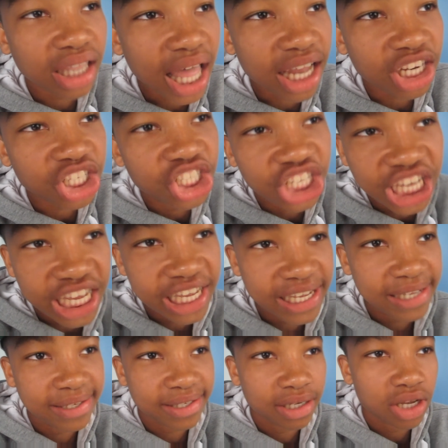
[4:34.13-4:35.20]
lot of
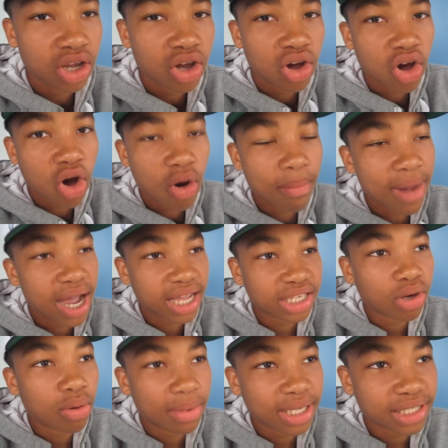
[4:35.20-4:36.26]
cheese on my
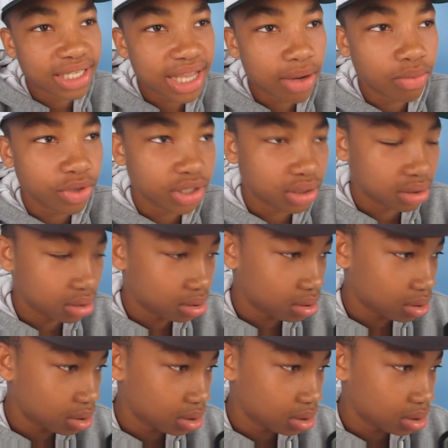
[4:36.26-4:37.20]
on my sandwich? Do you mind